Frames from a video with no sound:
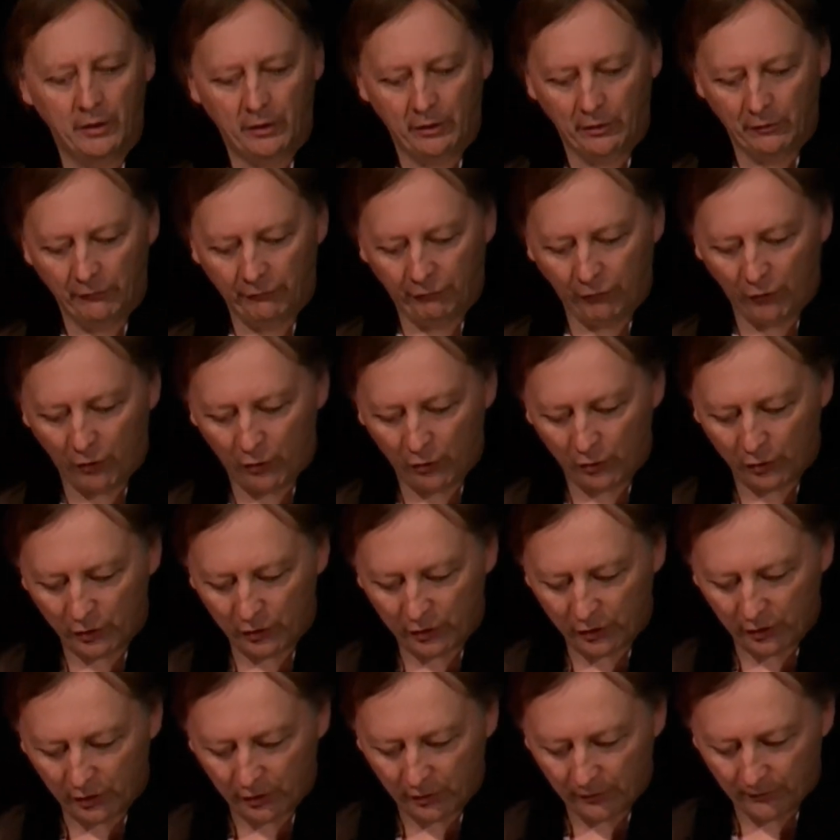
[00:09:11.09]
fog,
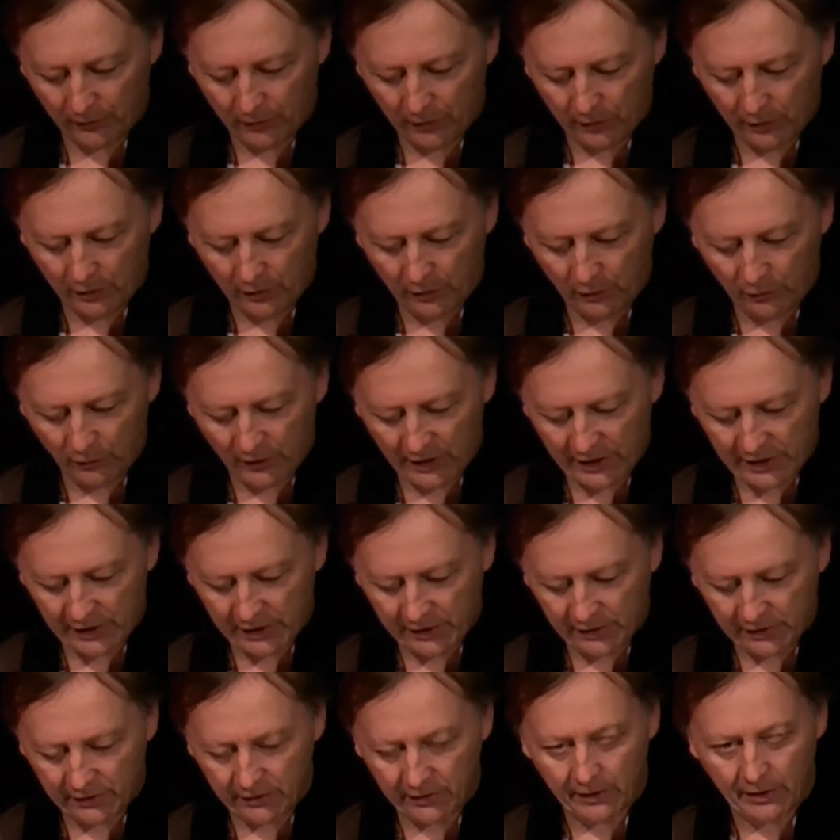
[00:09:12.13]

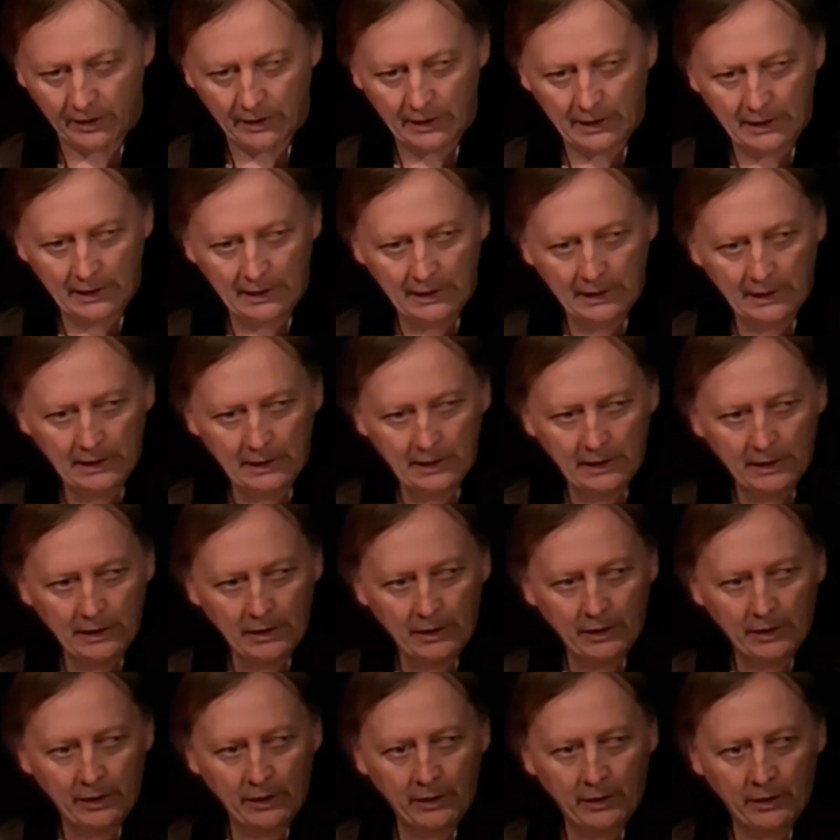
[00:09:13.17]
rain.
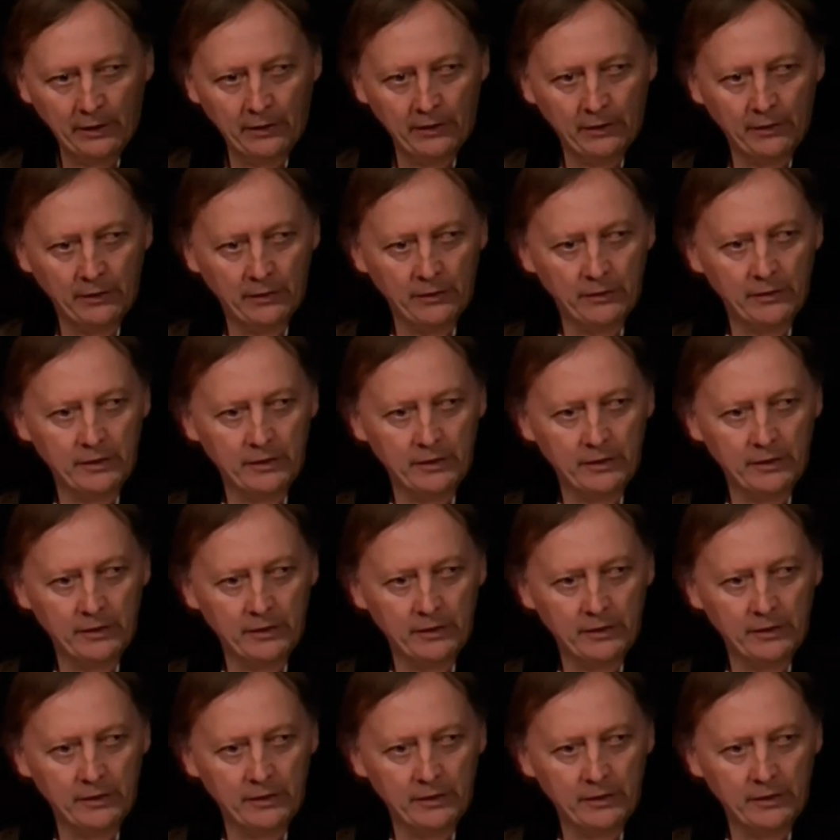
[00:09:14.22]
For